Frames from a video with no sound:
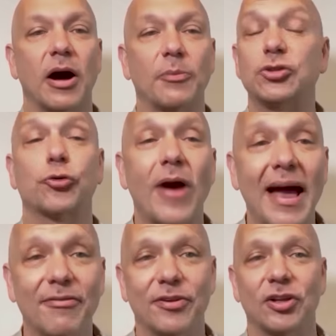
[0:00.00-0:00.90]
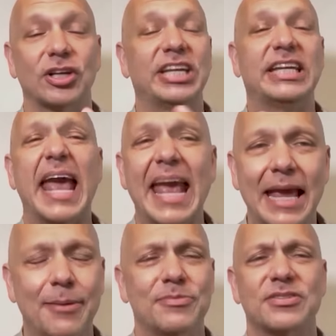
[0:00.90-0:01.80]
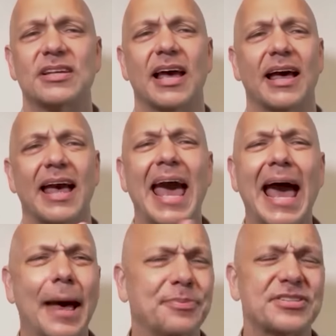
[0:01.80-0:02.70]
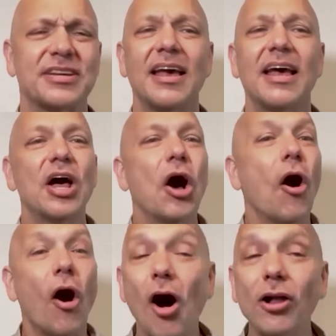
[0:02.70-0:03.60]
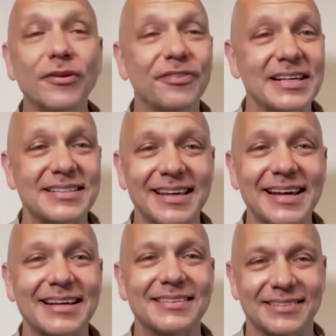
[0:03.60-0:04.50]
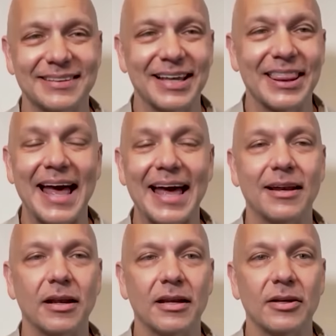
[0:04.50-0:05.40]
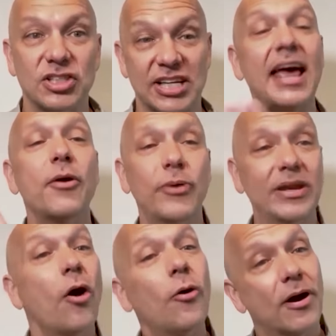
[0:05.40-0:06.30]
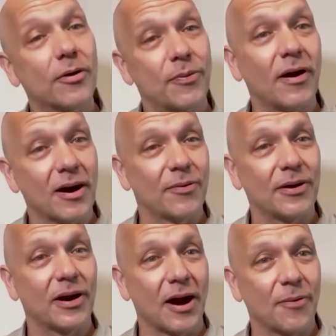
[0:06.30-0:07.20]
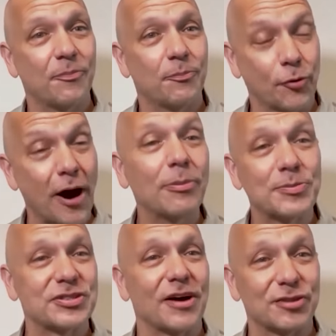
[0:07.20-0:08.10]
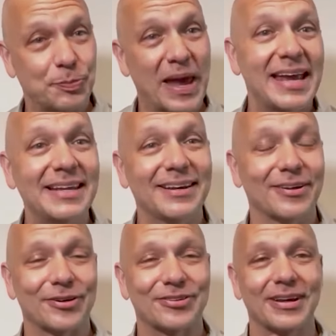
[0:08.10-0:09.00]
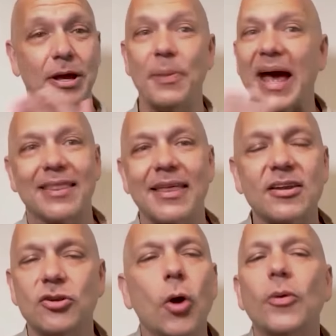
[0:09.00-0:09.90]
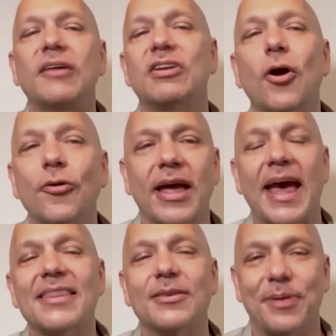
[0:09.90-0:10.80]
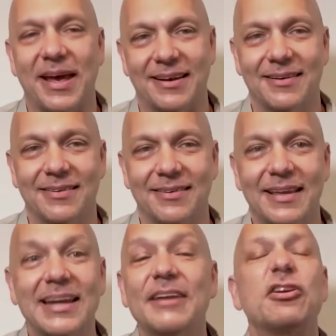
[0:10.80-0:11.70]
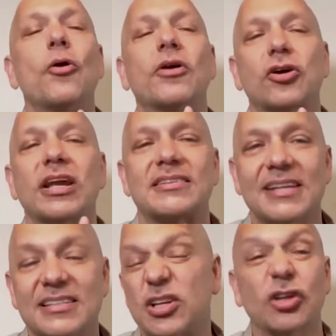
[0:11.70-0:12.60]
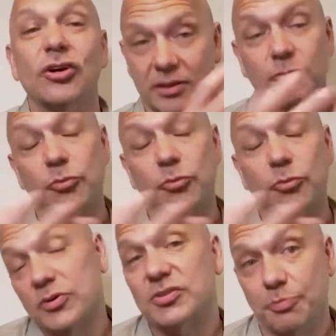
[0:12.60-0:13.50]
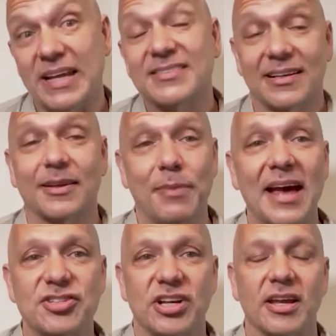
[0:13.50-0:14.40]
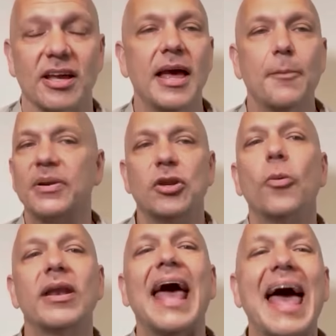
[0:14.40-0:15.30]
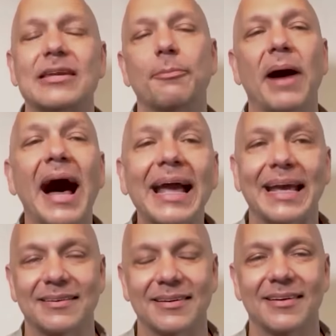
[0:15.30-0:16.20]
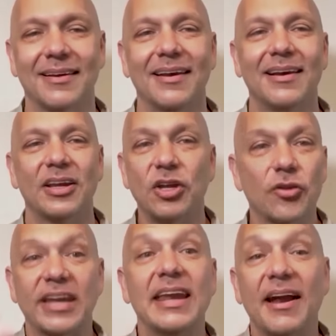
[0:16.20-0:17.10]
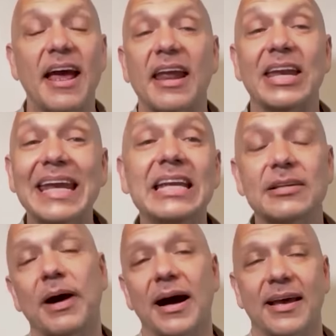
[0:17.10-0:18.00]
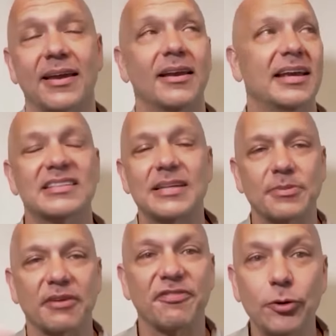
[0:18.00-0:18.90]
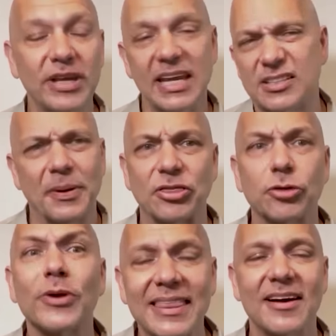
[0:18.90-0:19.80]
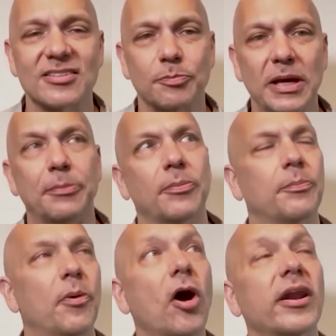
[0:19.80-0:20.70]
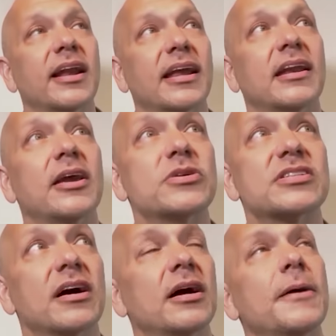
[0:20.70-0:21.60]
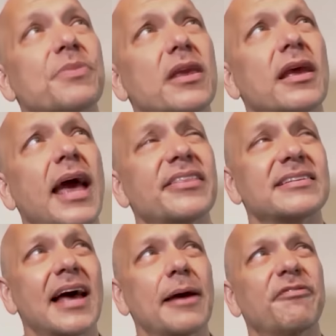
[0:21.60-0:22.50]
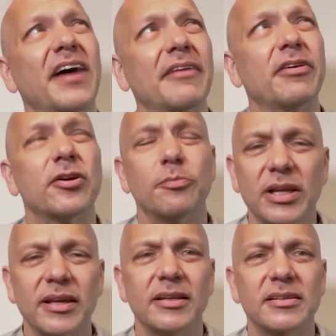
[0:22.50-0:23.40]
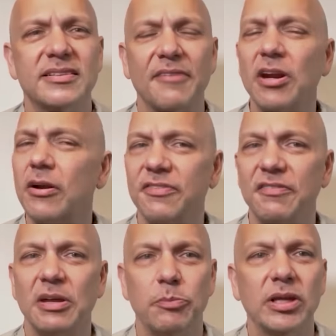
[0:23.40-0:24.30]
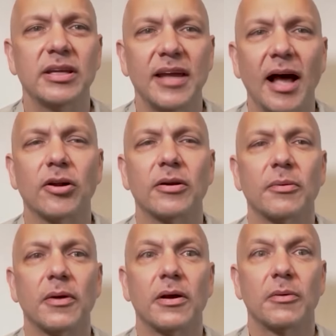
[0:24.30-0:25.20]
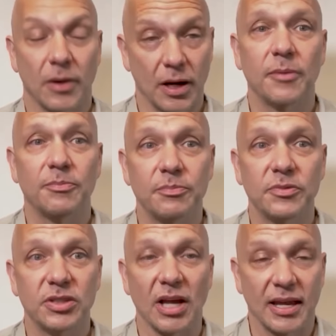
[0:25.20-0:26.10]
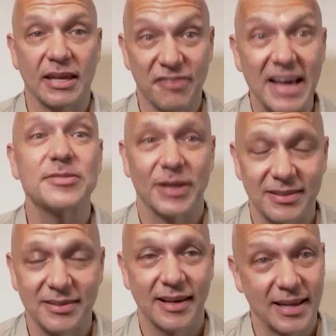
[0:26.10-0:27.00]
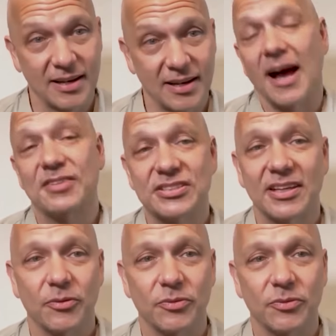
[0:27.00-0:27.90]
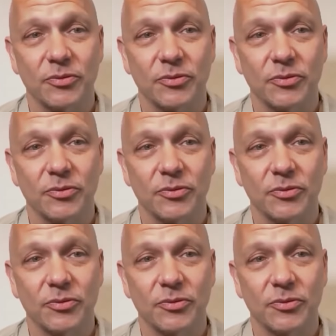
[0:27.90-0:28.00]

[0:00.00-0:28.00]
uh, travel, games, uh, apps, all of these things that today we know our, our, our problem solvers, painkillers. Back then, no one even know they had the pain. They didn't even know it could exist. It looked was basically magic, but no one had to buy it. You know, they never had a need to buy it, except a few geeks. About 3,000 people bought it. And it was a, at the time, 500 million, 750 million dollar uh, uh, investment. And obviously it